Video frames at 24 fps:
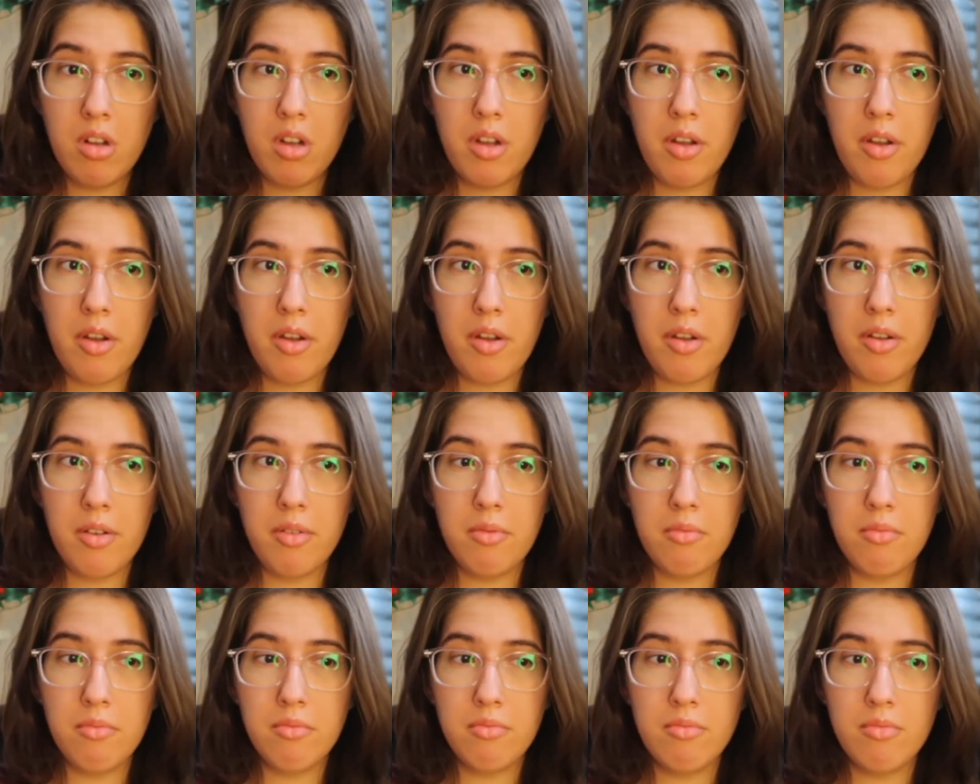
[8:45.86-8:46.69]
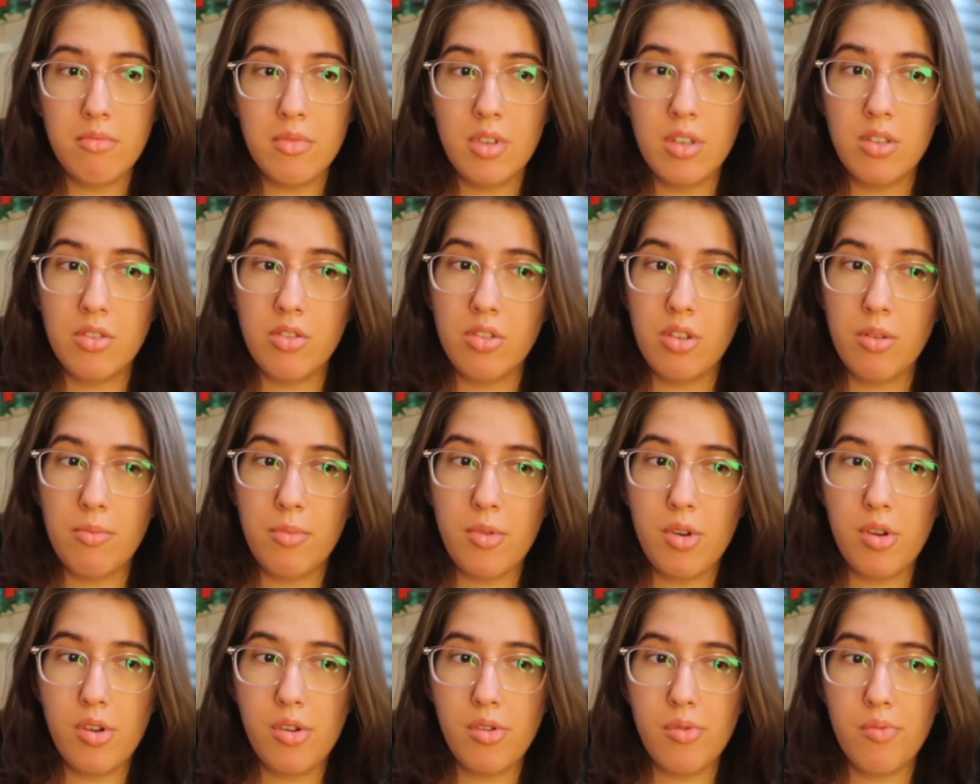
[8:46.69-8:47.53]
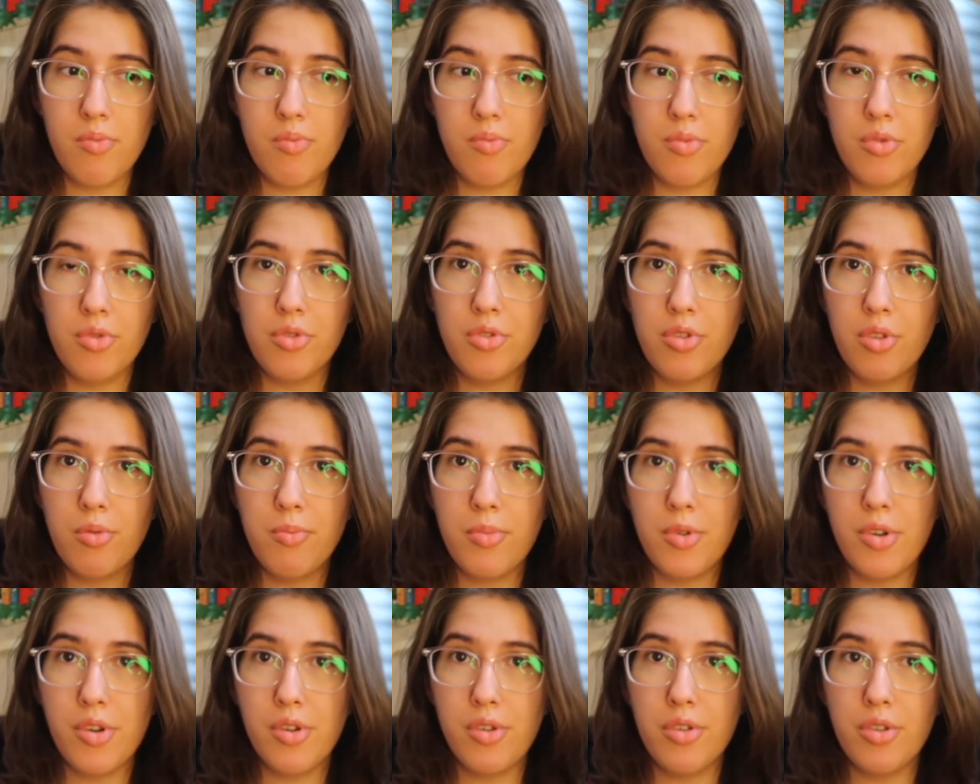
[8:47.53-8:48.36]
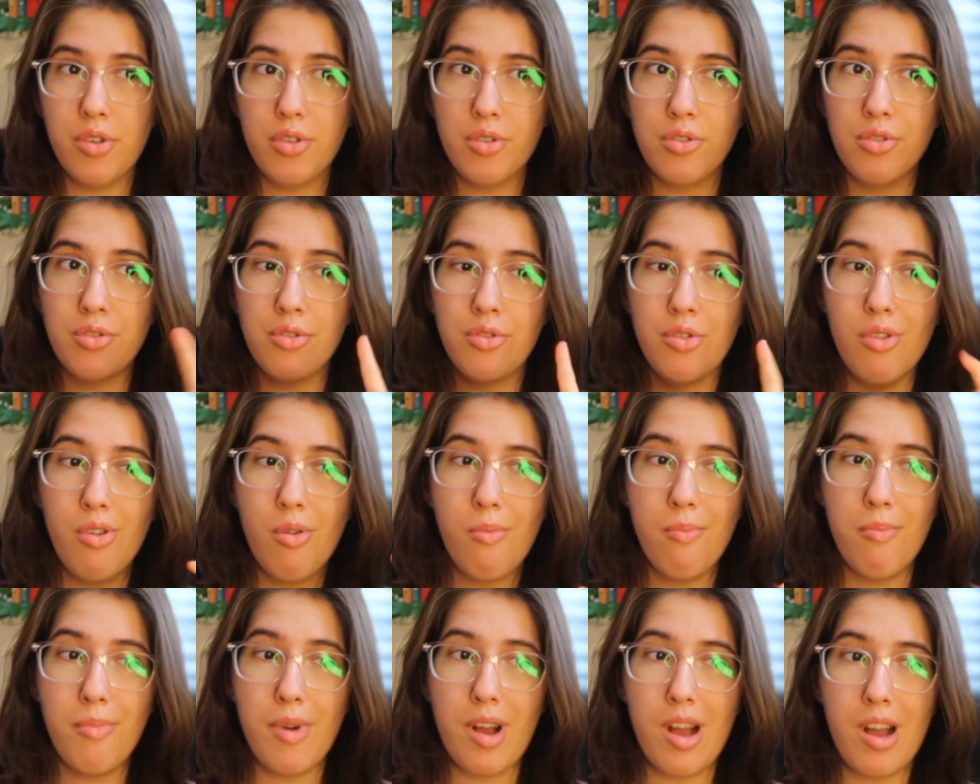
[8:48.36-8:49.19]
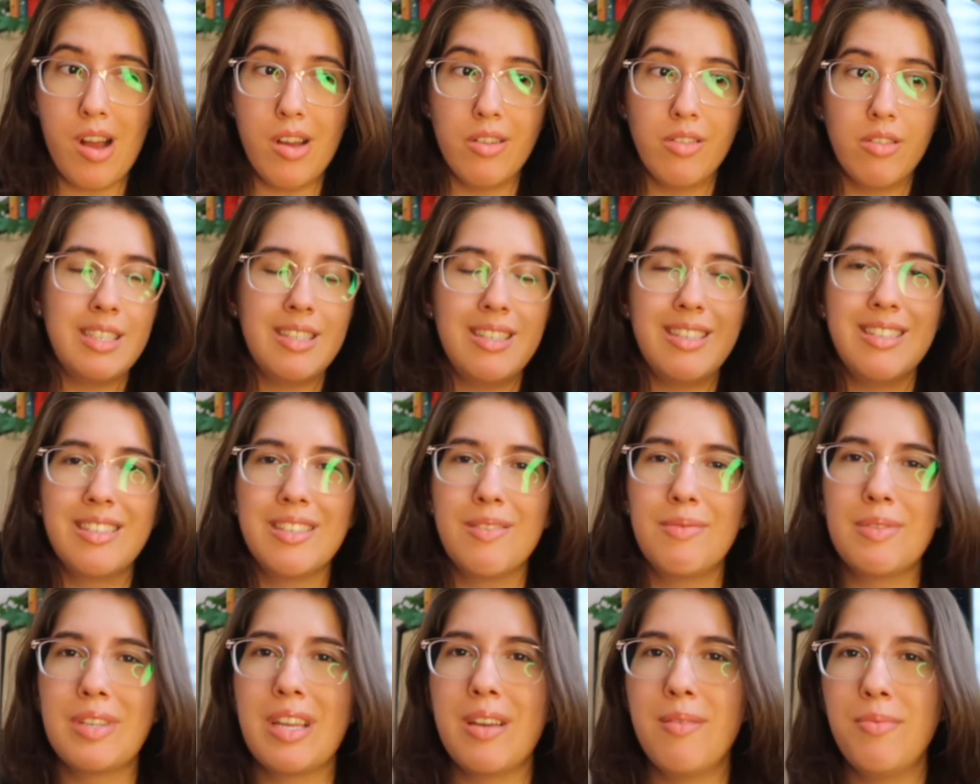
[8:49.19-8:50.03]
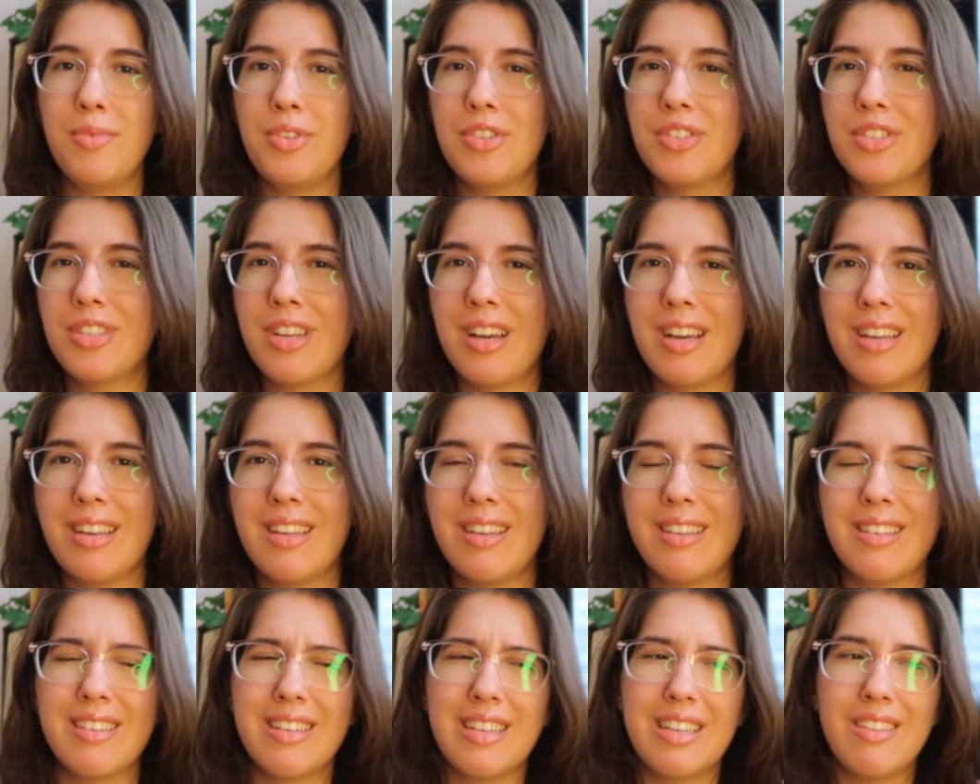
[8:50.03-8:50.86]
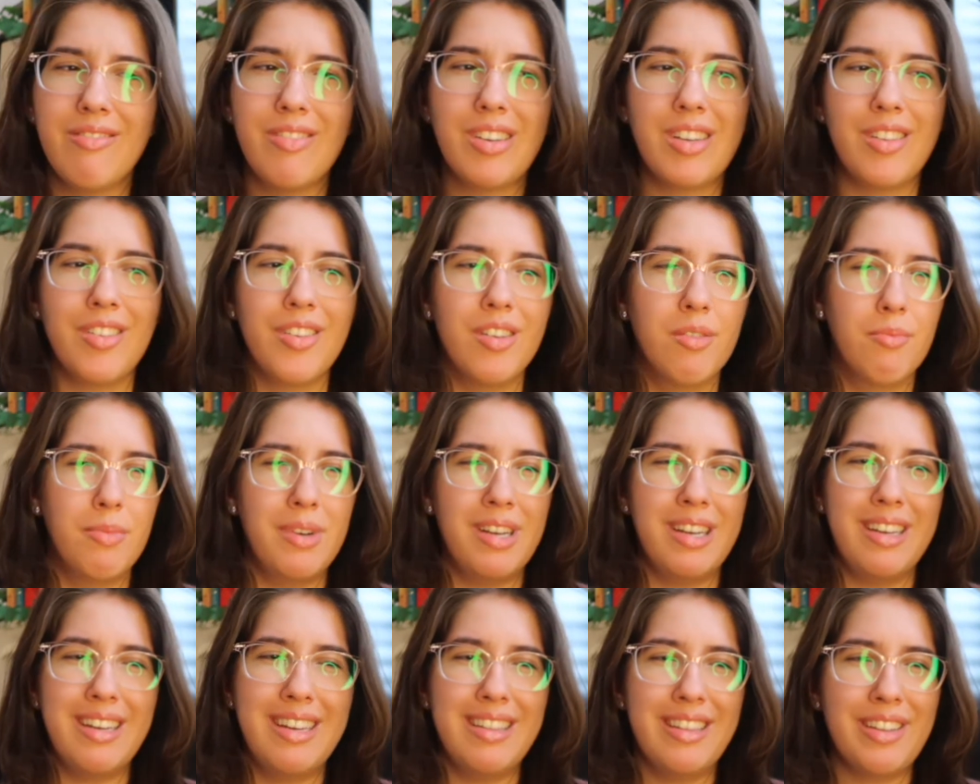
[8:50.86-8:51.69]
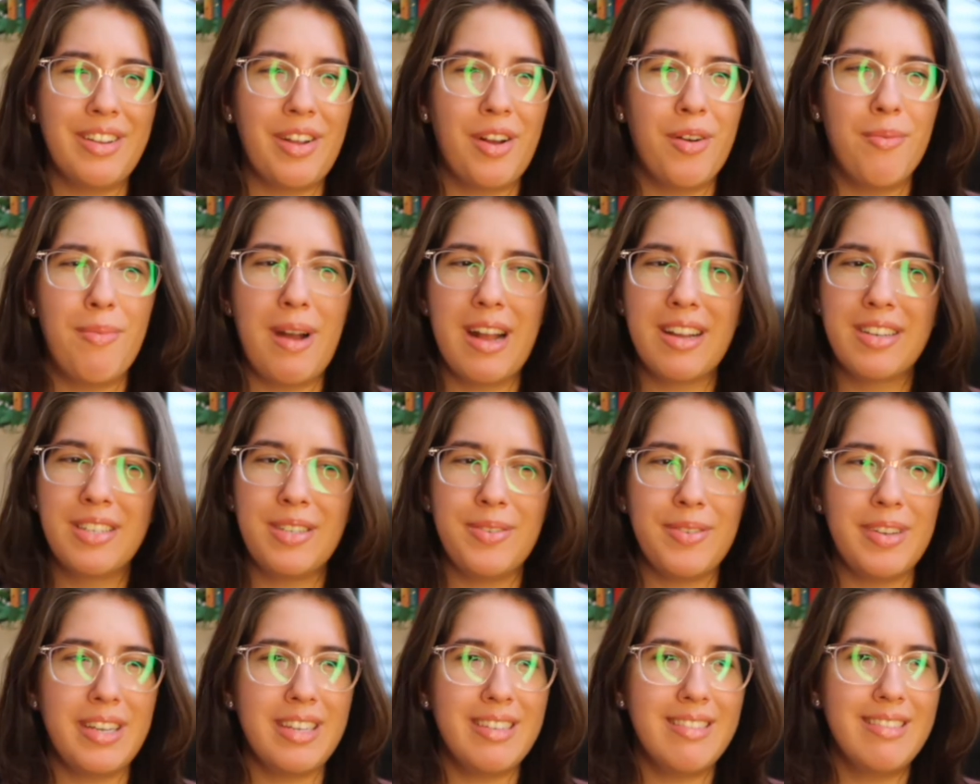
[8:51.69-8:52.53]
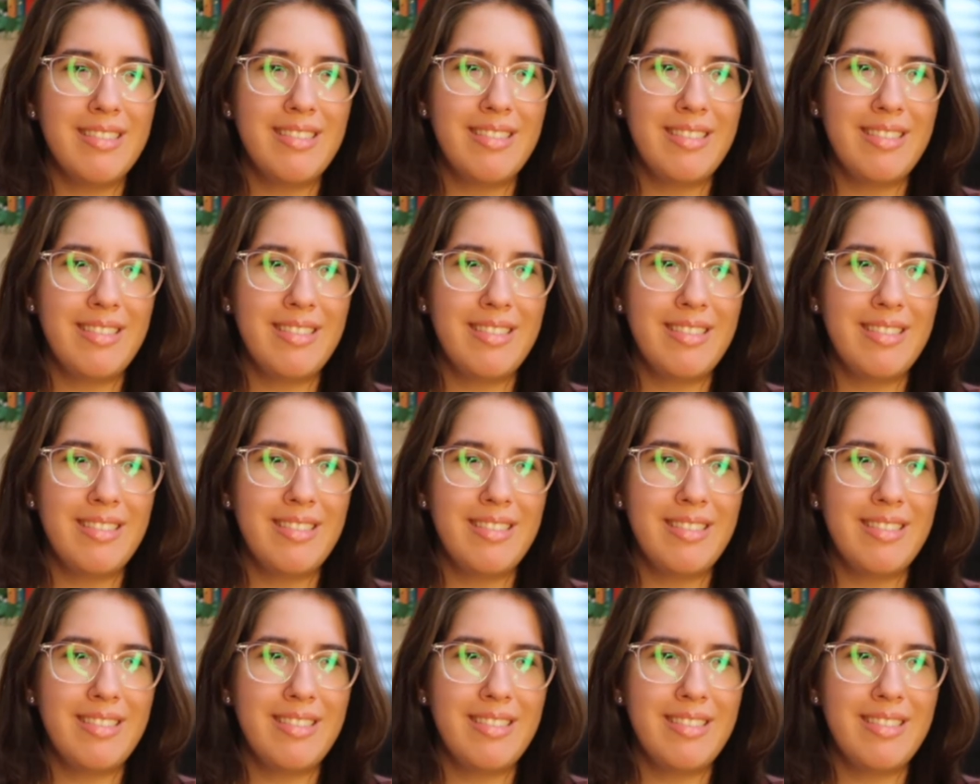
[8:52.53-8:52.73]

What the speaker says: Okay. That's not bad. That's not bad. That's not bad. You see, sometimes you just gotta give it a little bit and then go back to it.